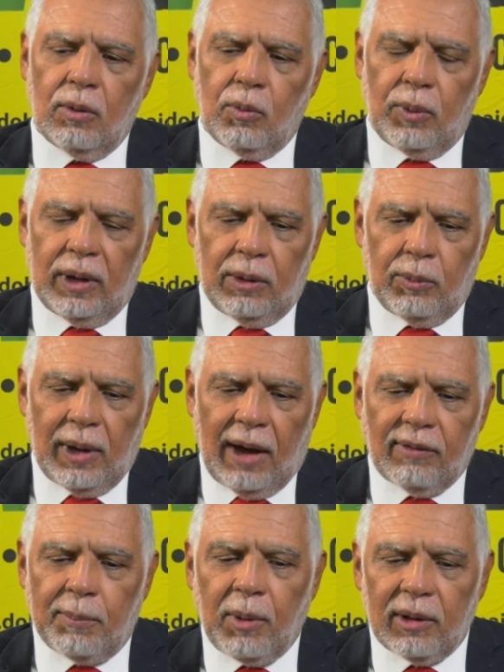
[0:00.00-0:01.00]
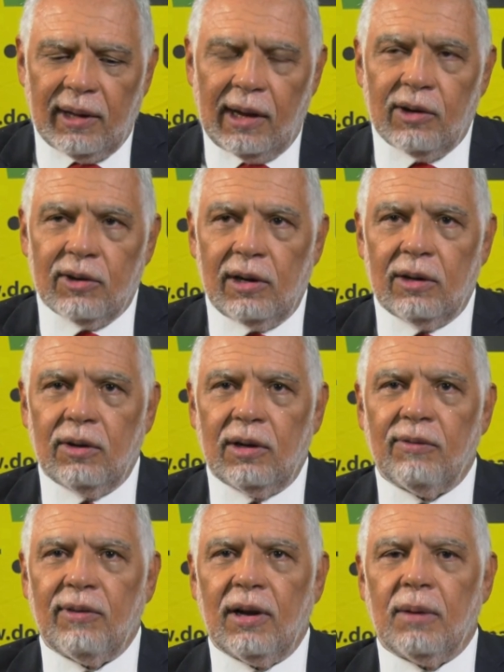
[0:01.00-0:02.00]
we have the potential to
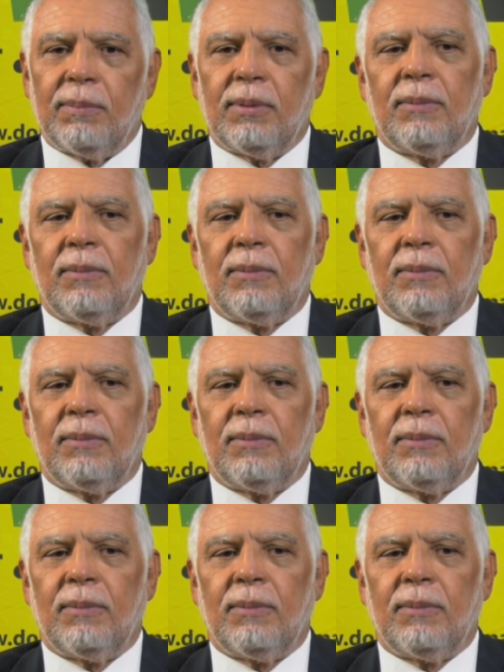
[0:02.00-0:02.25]
develop,